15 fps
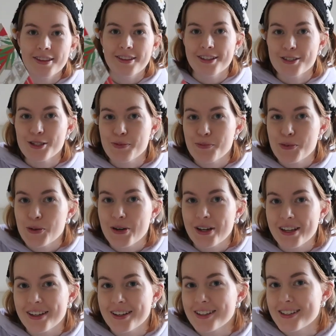This book
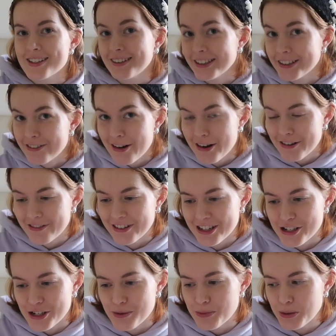is a literary
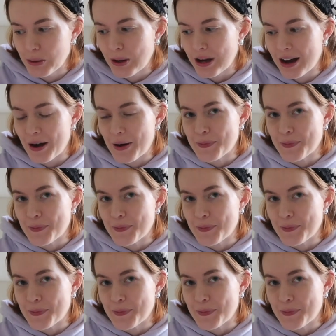fiction book.